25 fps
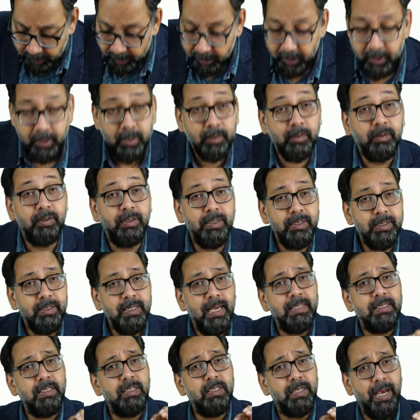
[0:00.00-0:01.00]
This
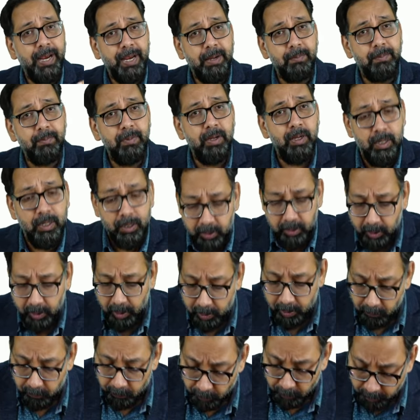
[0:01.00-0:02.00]
enzyme
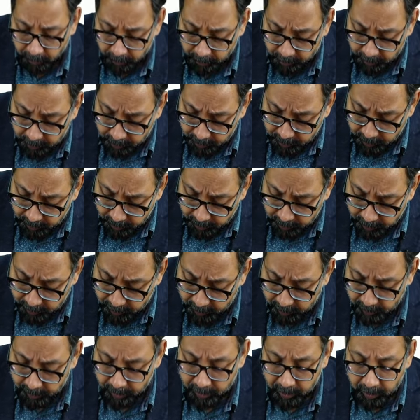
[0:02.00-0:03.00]
convert
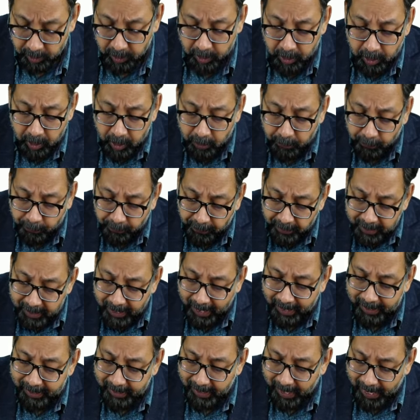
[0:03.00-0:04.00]

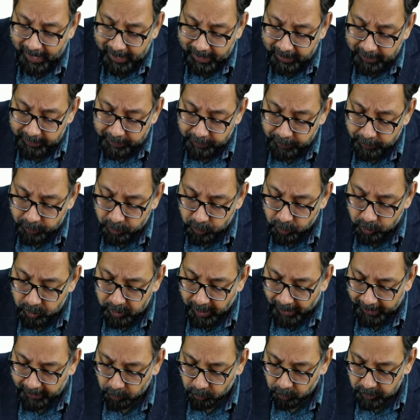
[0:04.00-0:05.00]
phenylalanine to
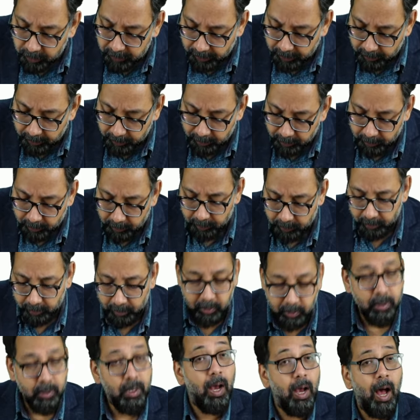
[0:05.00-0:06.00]
tyrosine.
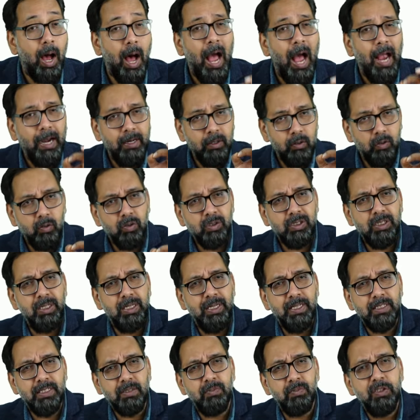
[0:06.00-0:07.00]

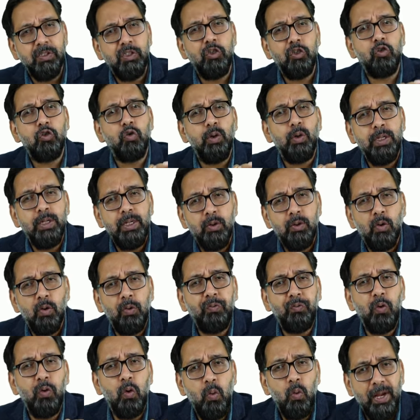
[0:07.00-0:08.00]
Hydroxylase means joining of
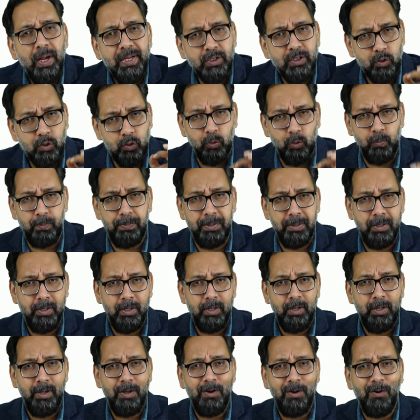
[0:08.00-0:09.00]
OH group,
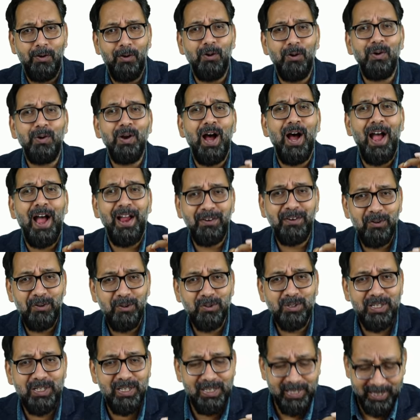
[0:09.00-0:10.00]
or
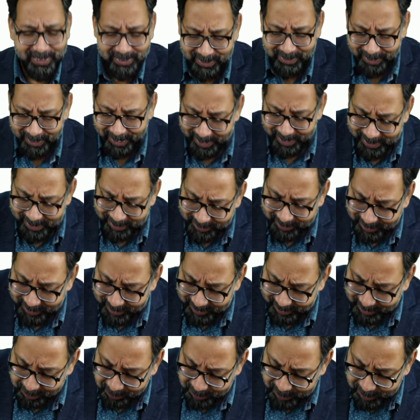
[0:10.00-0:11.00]
hydroxylase, another
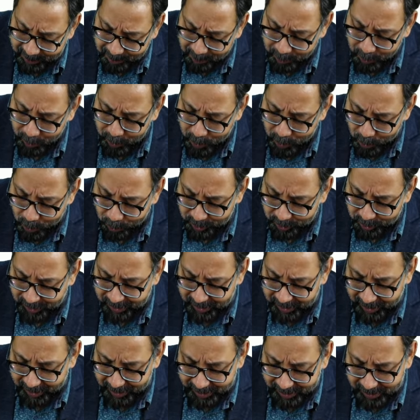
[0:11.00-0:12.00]
name is
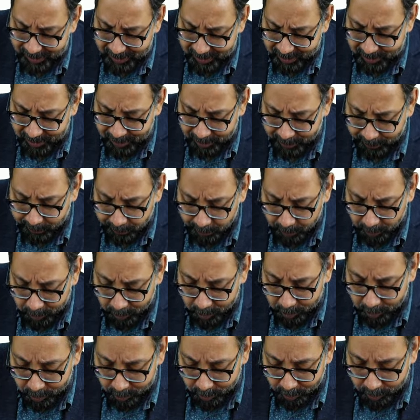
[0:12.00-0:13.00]
monooxygenase.
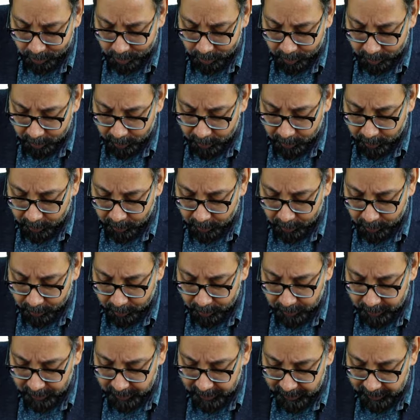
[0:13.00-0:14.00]

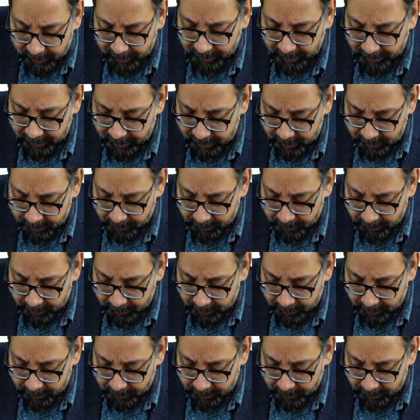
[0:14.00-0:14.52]
Monooxygenase.